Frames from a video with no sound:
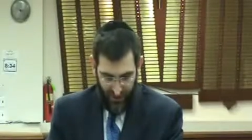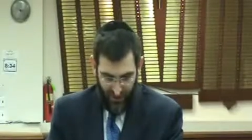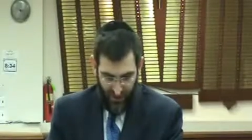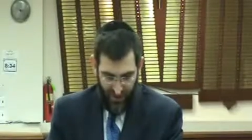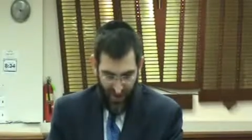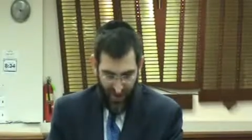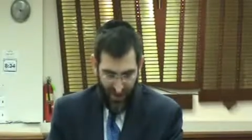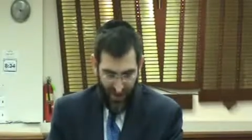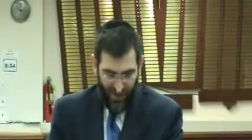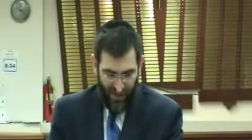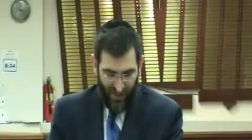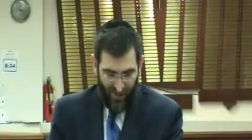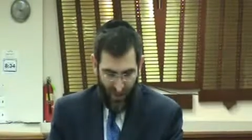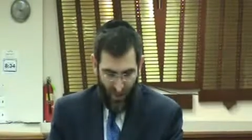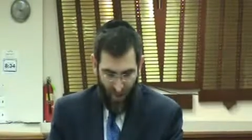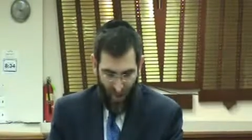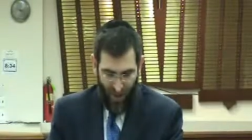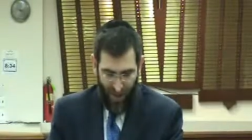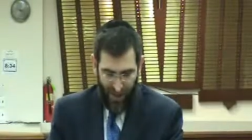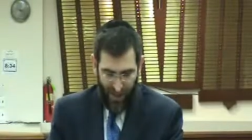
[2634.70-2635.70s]
So the man
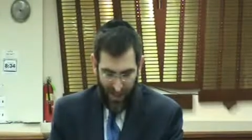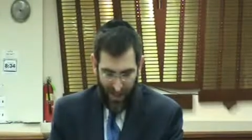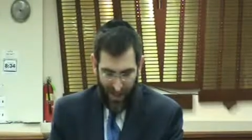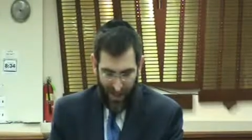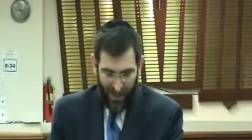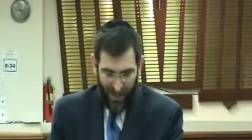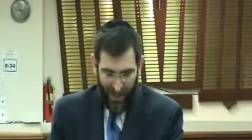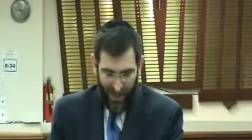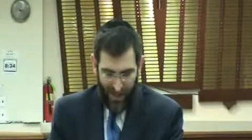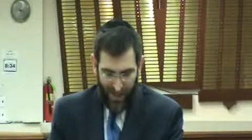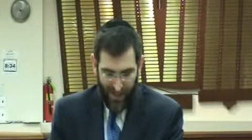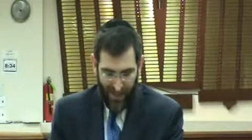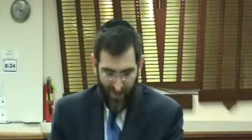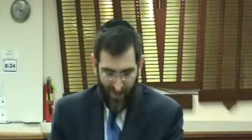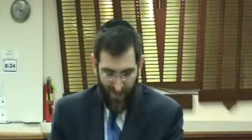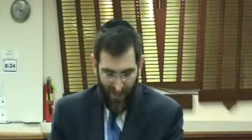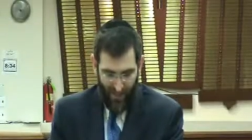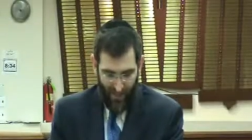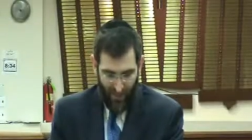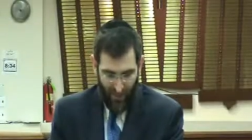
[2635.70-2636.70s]
says, Why is it the heads
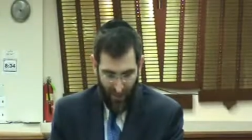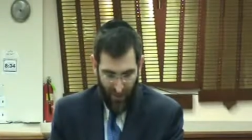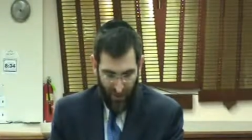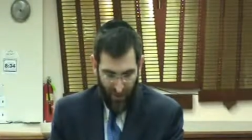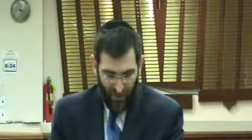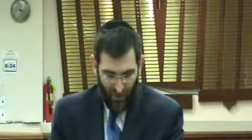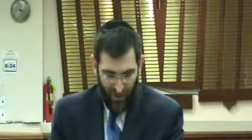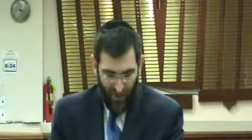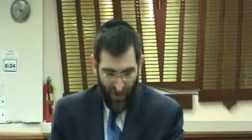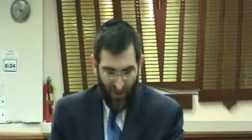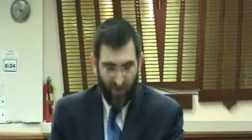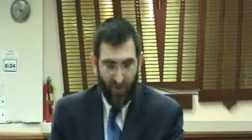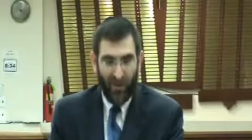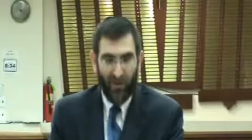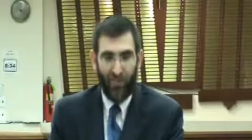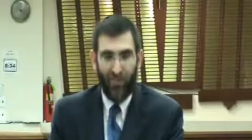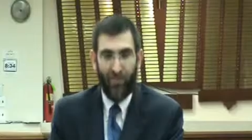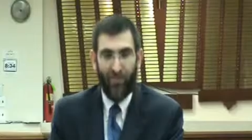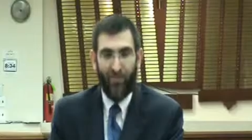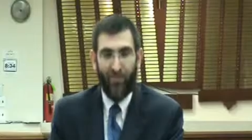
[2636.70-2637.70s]
of the Babylonians are
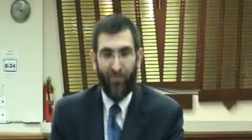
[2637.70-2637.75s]
round?